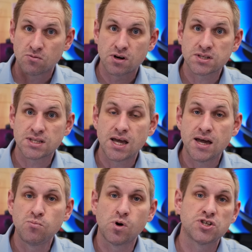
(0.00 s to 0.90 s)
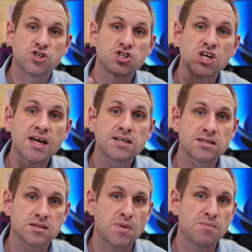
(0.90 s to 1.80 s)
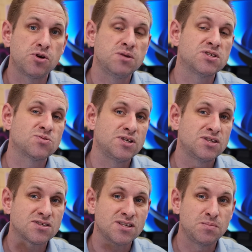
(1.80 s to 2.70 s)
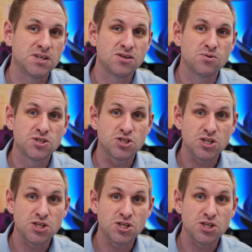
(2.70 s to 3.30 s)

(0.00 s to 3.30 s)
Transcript: whereas the M1 shares its memory between the CPU and